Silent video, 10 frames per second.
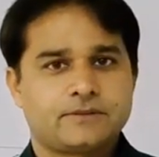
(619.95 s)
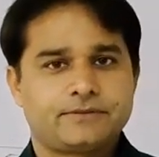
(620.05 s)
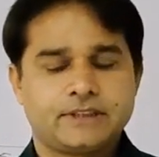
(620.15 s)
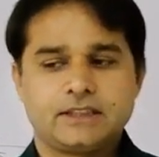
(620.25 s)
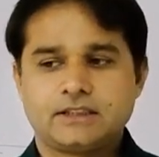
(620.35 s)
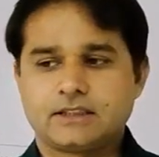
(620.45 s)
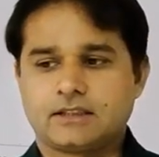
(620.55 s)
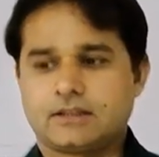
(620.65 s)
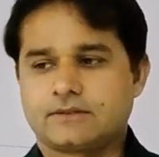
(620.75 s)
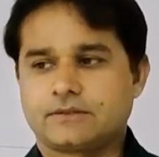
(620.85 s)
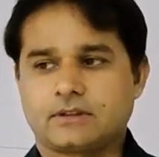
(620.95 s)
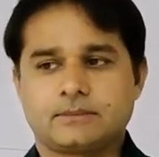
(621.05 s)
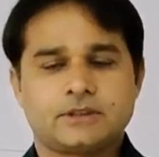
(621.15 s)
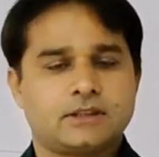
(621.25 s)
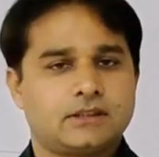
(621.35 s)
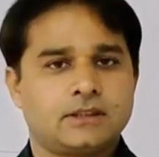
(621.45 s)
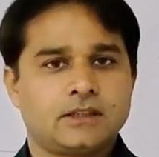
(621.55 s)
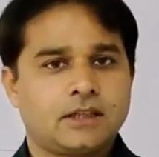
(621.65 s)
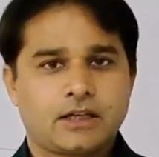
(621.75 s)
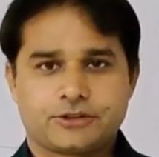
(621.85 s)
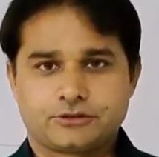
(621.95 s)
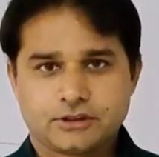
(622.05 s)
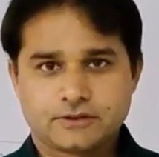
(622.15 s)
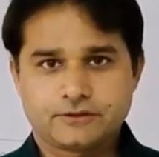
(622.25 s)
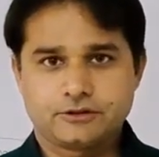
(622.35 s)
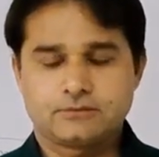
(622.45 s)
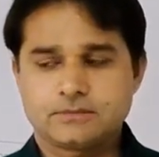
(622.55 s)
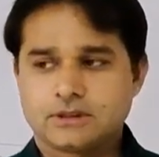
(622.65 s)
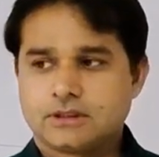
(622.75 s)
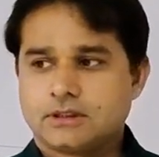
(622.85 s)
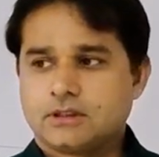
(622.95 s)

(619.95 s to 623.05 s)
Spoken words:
the field or from the hydraulic flume,